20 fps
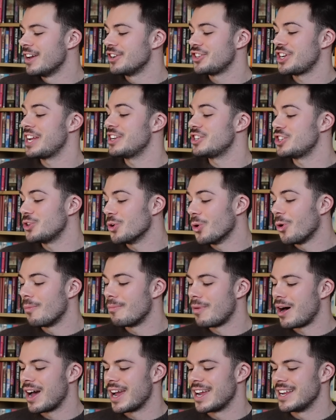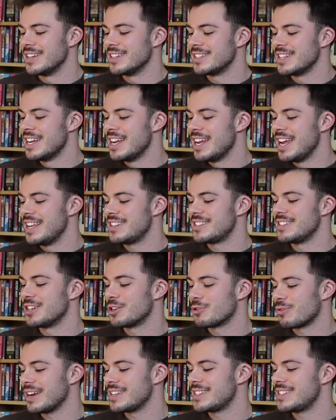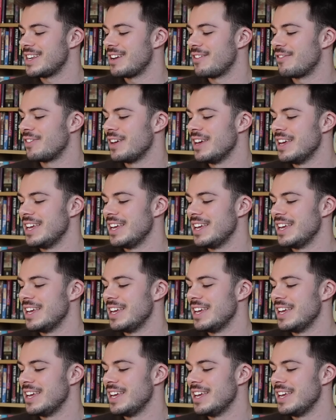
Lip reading: change your mind. It's an aggressive,